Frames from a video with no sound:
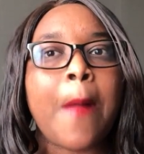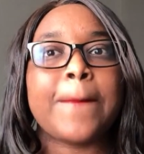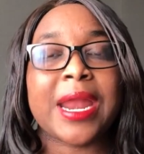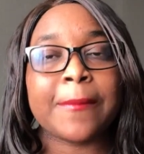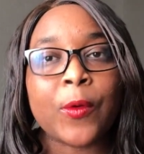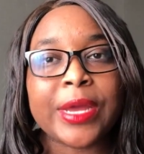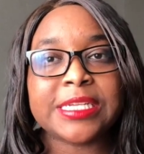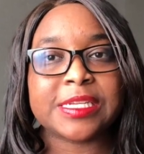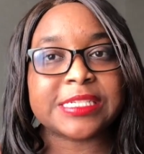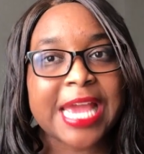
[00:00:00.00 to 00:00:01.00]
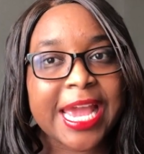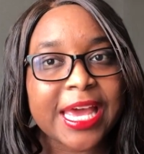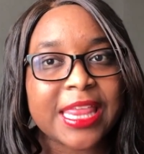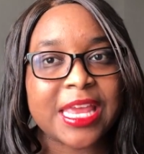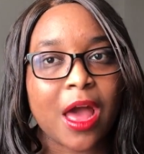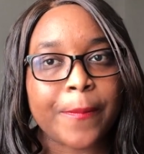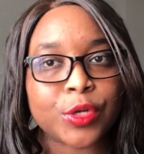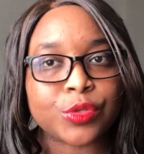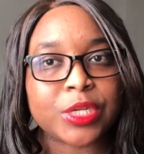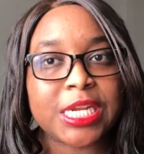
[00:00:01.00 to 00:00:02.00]
but I'm going to take the
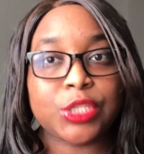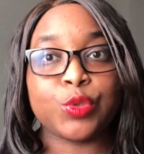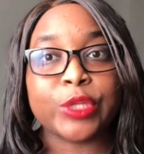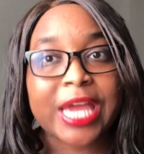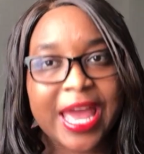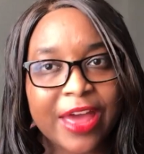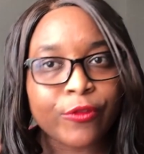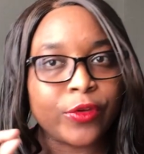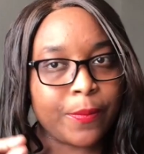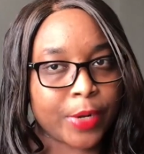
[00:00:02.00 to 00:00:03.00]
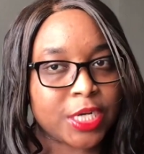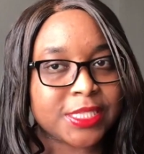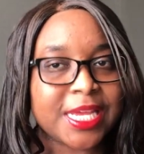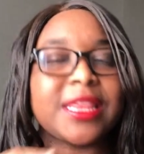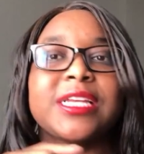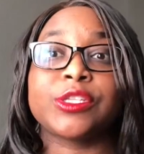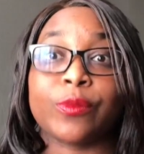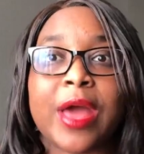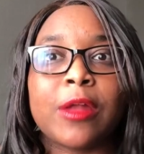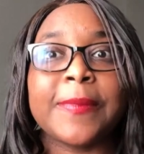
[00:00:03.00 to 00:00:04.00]
opportunity to look at every person that's
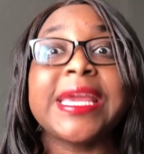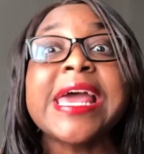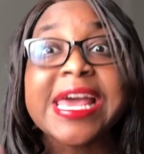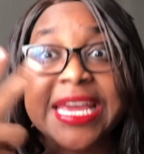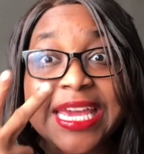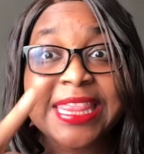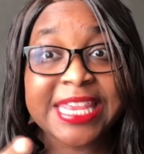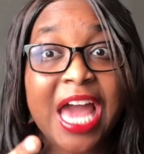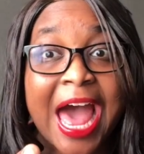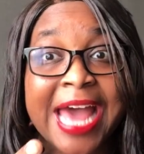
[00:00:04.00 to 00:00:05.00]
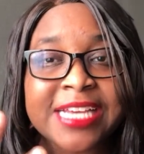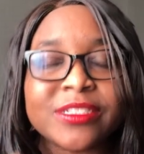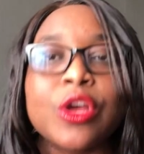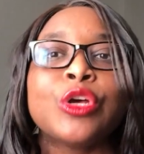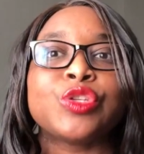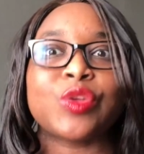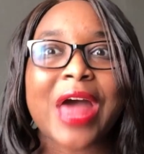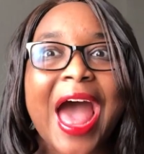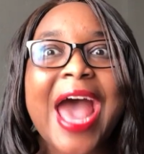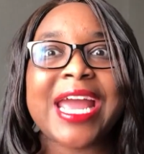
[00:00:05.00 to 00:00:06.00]
around me in the eyes so
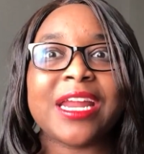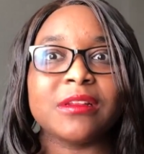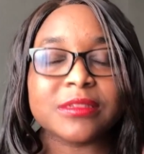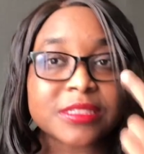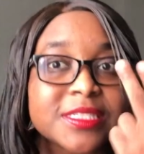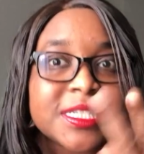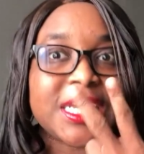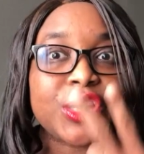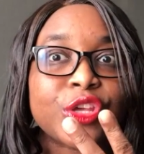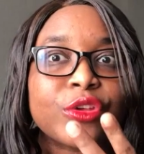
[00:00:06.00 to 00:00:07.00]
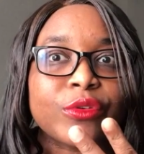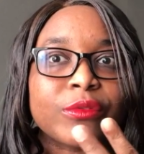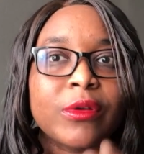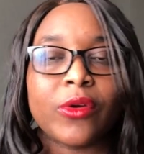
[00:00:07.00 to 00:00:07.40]
that I see you.